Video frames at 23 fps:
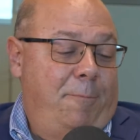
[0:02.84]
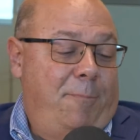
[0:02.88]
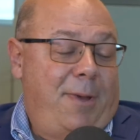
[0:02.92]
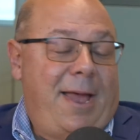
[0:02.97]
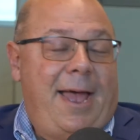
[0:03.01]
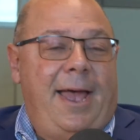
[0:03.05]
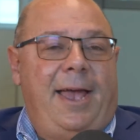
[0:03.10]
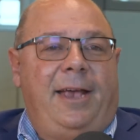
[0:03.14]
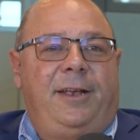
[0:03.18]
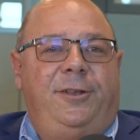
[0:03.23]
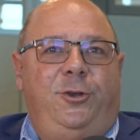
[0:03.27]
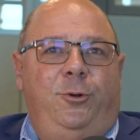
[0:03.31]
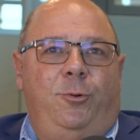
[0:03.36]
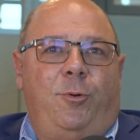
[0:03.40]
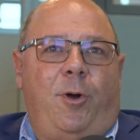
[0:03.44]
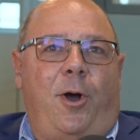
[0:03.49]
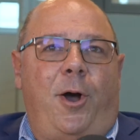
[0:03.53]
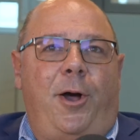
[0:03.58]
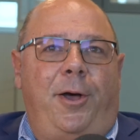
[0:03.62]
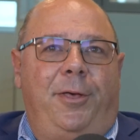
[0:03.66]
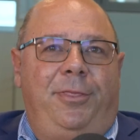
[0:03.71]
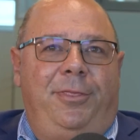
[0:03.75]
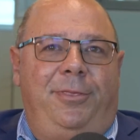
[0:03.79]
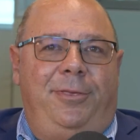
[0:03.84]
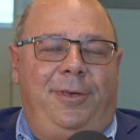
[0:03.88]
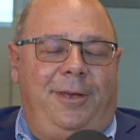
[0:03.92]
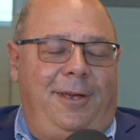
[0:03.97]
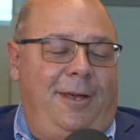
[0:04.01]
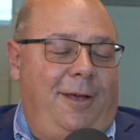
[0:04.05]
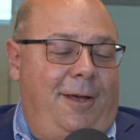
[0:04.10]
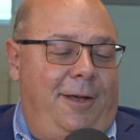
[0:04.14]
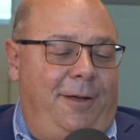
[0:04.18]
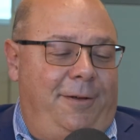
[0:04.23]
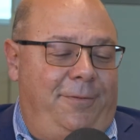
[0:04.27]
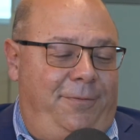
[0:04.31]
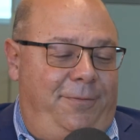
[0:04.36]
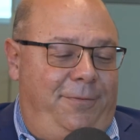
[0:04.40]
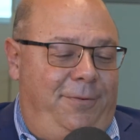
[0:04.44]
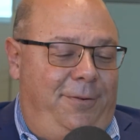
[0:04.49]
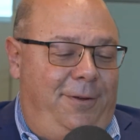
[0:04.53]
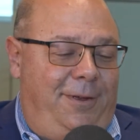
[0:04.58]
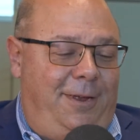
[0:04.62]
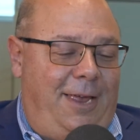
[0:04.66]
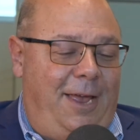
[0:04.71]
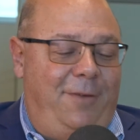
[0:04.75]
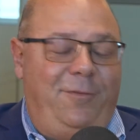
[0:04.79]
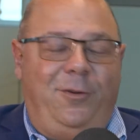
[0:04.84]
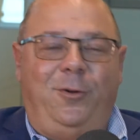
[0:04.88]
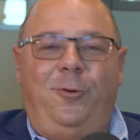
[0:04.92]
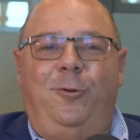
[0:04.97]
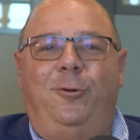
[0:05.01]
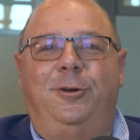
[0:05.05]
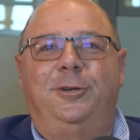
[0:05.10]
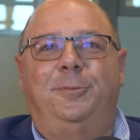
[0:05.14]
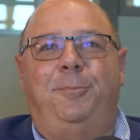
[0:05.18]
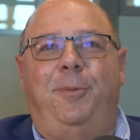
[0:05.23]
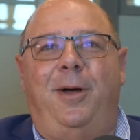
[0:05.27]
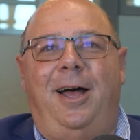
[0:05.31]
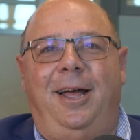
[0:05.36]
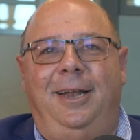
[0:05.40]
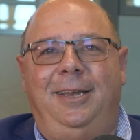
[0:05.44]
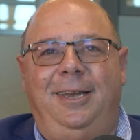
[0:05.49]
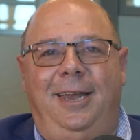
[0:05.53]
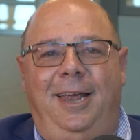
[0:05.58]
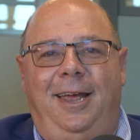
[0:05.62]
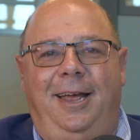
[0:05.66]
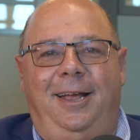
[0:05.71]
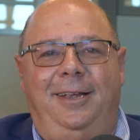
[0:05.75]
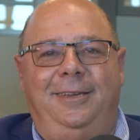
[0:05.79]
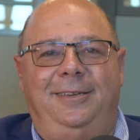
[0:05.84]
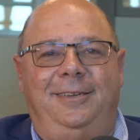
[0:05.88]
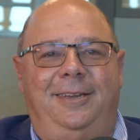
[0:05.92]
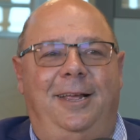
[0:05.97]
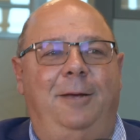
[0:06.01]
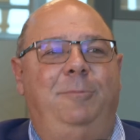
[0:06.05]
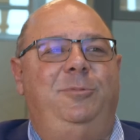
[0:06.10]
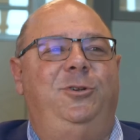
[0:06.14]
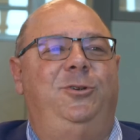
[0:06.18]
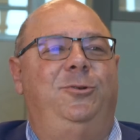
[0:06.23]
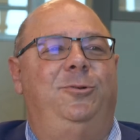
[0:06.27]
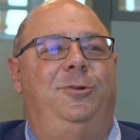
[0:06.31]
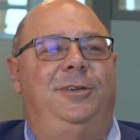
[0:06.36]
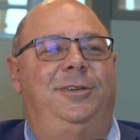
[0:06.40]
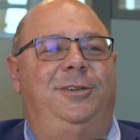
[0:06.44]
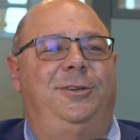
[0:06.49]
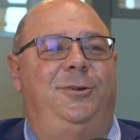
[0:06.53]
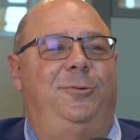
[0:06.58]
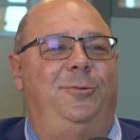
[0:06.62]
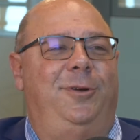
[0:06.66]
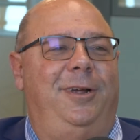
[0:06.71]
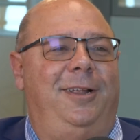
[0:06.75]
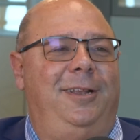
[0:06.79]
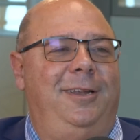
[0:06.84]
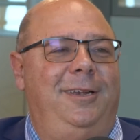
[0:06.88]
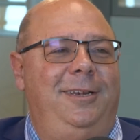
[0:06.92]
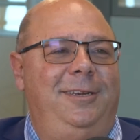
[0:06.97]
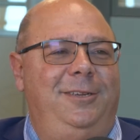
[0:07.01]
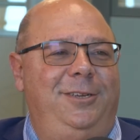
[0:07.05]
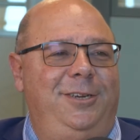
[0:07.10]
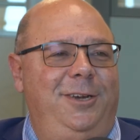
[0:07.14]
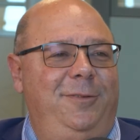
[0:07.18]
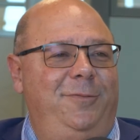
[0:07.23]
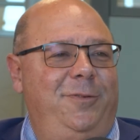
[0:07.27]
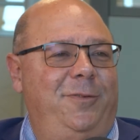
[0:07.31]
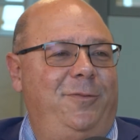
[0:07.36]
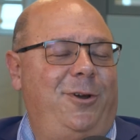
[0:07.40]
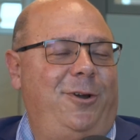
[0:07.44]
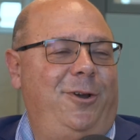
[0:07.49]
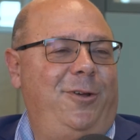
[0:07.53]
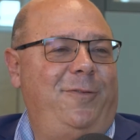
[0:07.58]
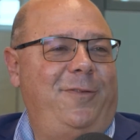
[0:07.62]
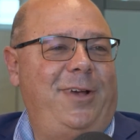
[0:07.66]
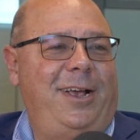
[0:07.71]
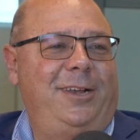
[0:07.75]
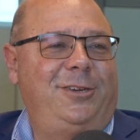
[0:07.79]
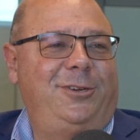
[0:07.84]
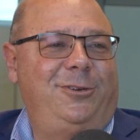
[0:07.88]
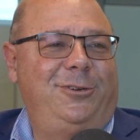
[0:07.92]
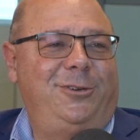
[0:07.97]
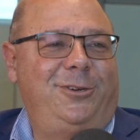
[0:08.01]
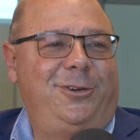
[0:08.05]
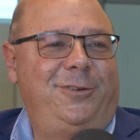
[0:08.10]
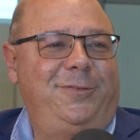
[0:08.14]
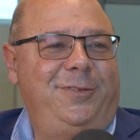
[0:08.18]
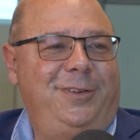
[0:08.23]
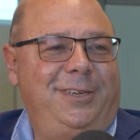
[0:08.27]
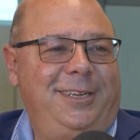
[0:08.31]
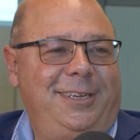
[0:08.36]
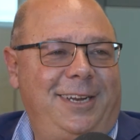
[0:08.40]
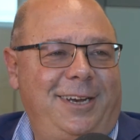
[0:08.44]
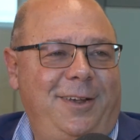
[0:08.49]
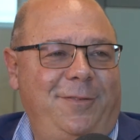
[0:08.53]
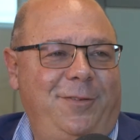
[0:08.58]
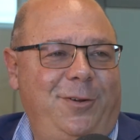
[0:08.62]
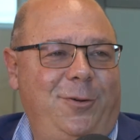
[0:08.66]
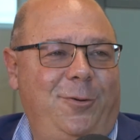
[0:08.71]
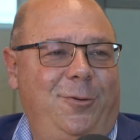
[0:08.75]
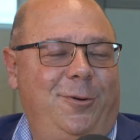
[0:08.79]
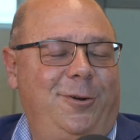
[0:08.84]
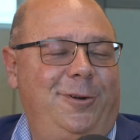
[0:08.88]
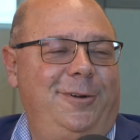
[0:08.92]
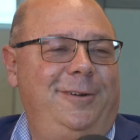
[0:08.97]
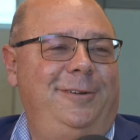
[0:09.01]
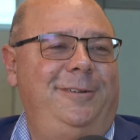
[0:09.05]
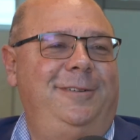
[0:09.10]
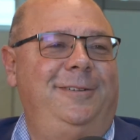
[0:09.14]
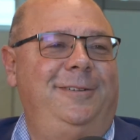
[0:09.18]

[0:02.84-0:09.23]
back to Off the Cuff, EviCore's podcast. I'm Julius Torelli, Chief of Cardiovascular Services at EviCore.